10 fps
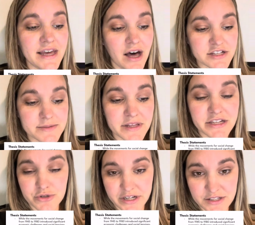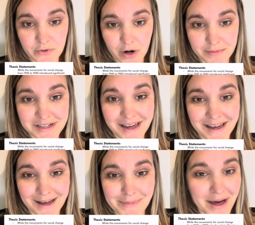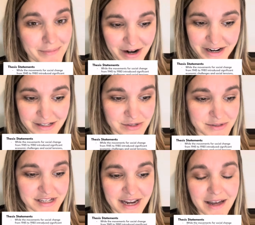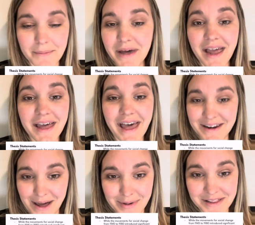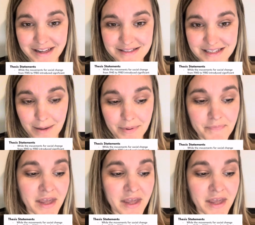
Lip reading: ultimately transformed American socio-economic landscape.